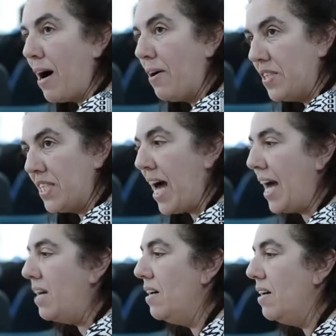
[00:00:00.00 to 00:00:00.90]
the
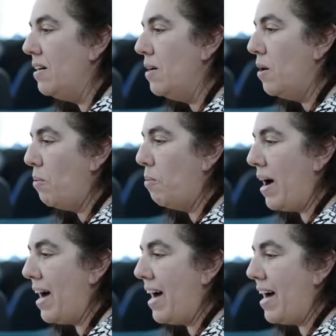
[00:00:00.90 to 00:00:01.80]
day,
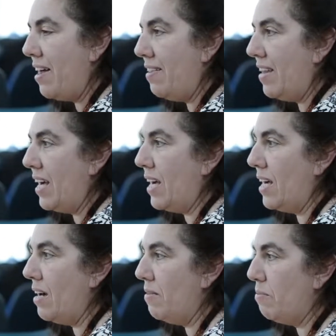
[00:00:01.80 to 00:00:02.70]
where
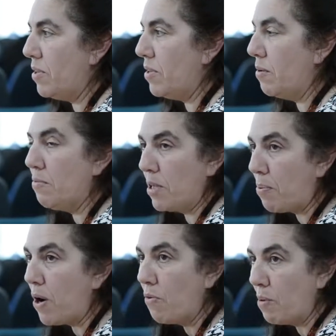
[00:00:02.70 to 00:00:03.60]
the
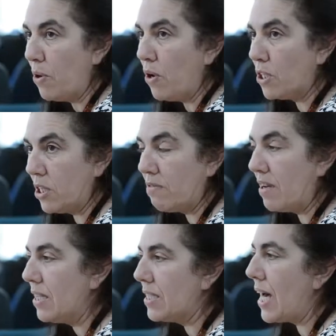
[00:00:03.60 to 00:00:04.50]
Pro Reporter, the
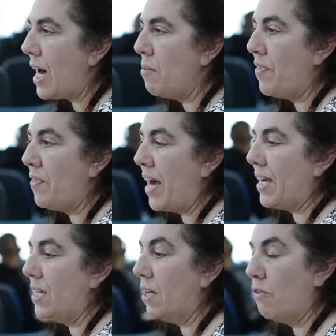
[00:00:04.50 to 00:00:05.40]
real-time one,
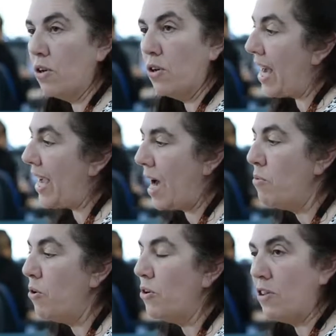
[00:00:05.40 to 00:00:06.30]
that you can run, like
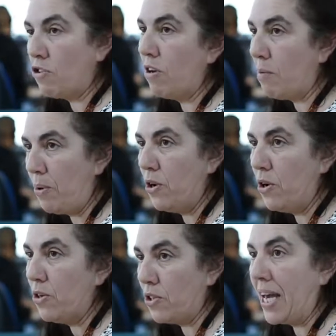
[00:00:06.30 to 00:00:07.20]
I'm running 3
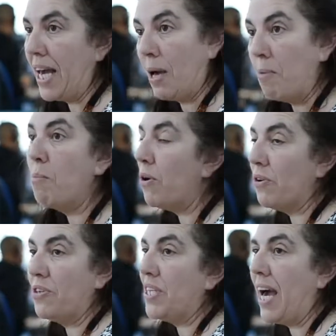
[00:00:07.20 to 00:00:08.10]
reports on it in
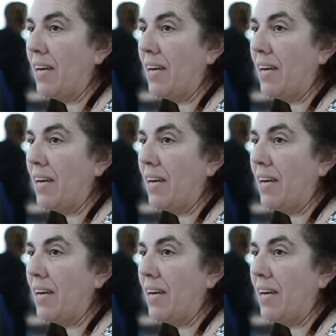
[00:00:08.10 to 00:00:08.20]
one day